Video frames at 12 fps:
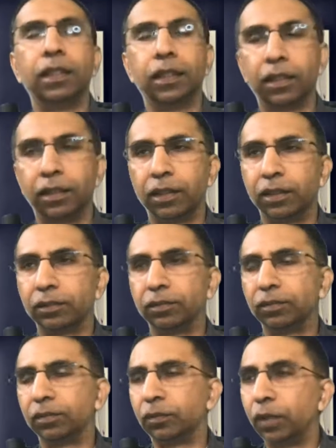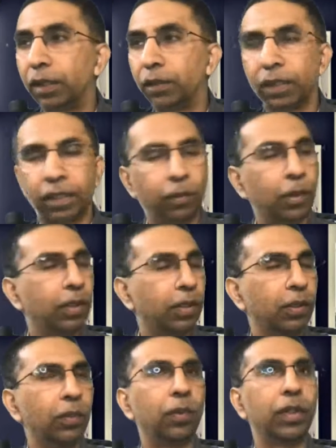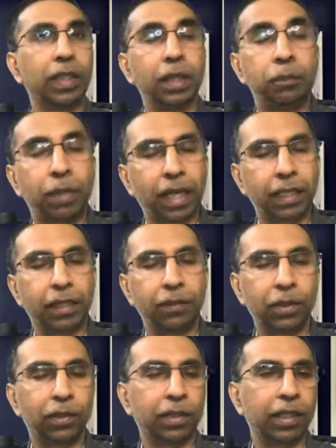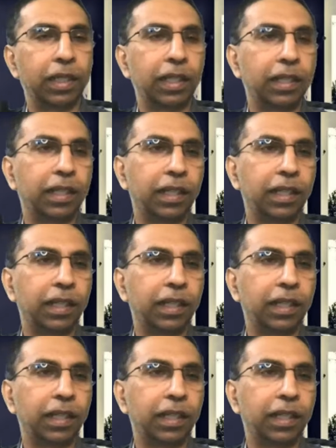wherever they want to go, the impact they want to create,